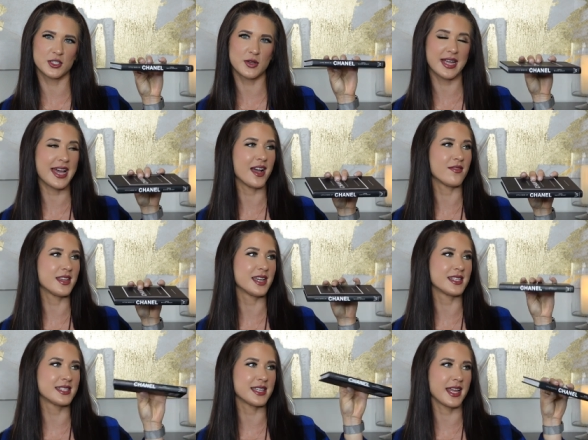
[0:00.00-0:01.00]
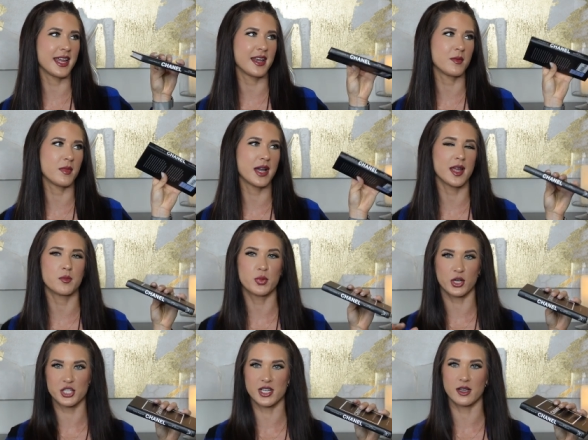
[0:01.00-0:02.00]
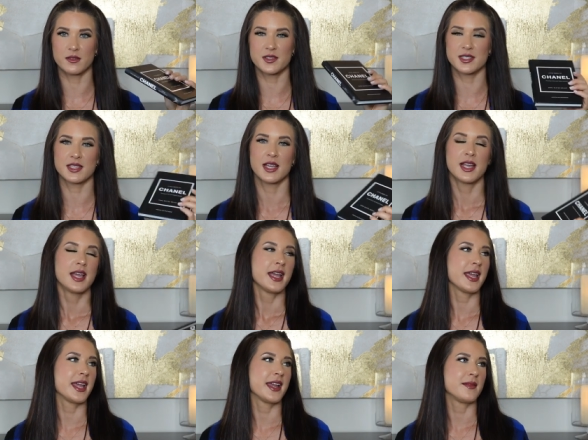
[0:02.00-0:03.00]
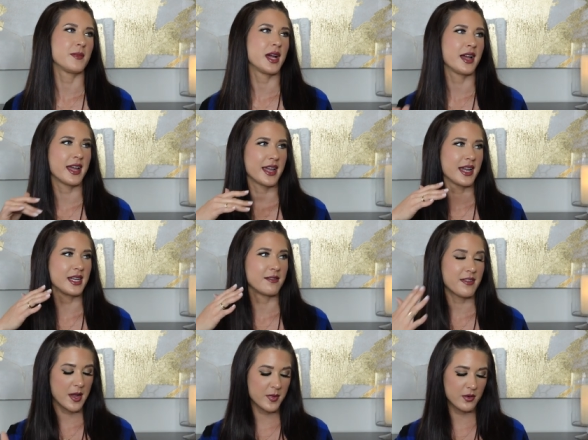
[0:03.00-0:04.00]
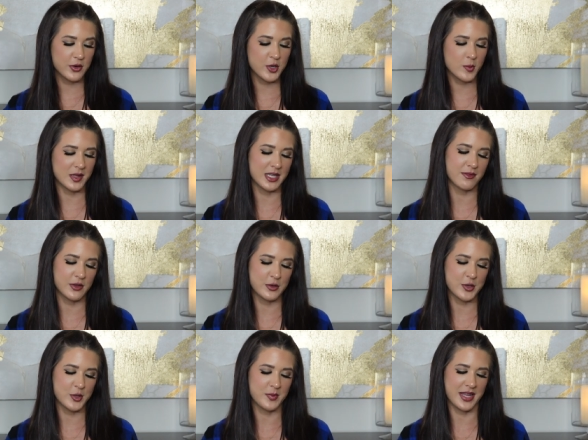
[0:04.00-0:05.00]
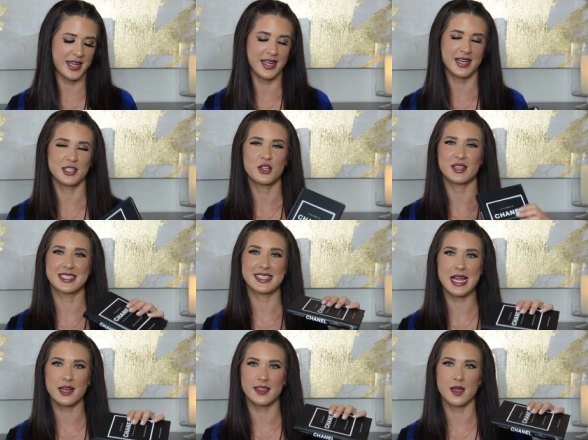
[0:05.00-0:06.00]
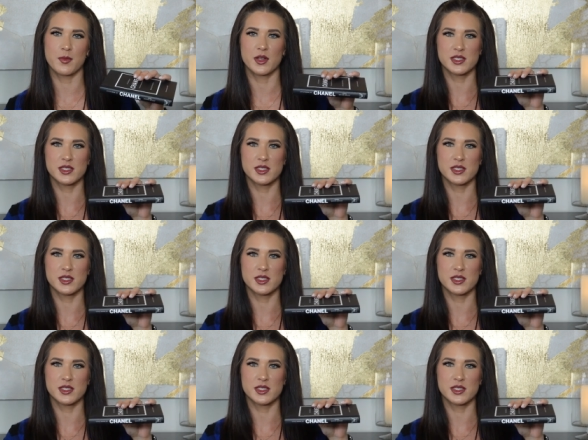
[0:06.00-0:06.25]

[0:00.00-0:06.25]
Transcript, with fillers: So I have this in my bookshelves in my family room, living room, and you can stack them.